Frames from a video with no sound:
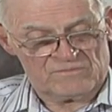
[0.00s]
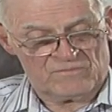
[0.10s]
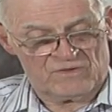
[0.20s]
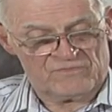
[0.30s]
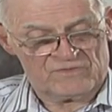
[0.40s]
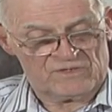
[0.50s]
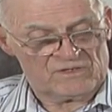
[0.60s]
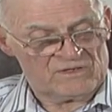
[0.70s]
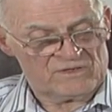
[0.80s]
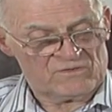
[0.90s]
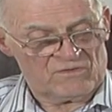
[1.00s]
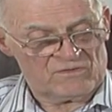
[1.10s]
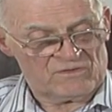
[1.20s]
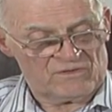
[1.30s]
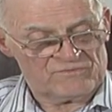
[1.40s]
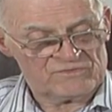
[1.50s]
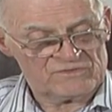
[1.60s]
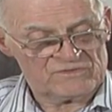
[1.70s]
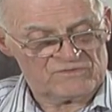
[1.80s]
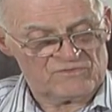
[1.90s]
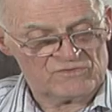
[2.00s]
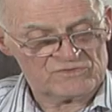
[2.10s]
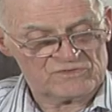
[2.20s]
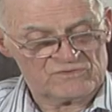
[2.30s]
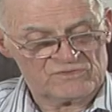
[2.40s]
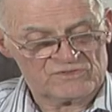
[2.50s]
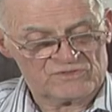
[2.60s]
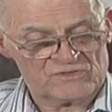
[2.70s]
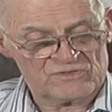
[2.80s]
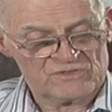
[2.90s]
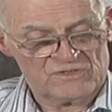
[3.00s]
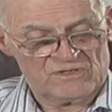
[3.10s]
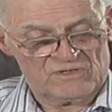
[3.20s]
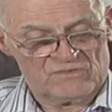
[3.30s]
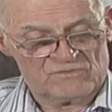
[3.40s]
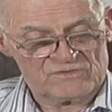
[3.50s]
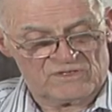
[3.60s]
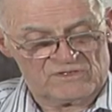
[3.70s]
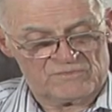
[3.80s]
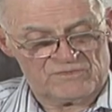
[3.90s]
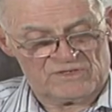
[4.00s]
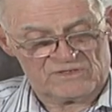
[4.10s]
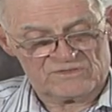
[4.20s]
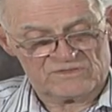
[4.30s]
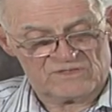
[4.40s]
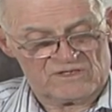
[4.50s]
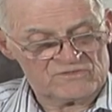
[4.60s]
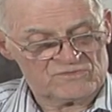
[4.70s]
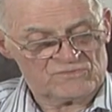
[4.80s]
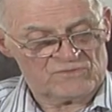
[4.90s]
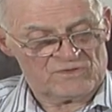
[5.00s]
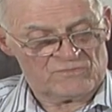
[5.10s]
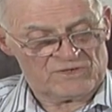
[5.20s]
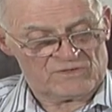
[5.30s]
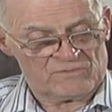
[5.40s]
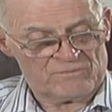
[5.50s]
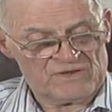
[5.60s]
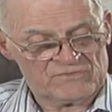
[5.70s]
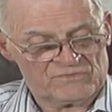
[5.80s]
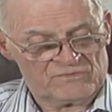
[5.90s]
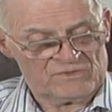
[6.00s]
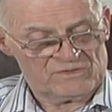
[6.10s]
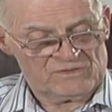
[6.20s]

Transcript: Moffat declined all offers. His devotion to his church was not to be exercised through a regular pastorate.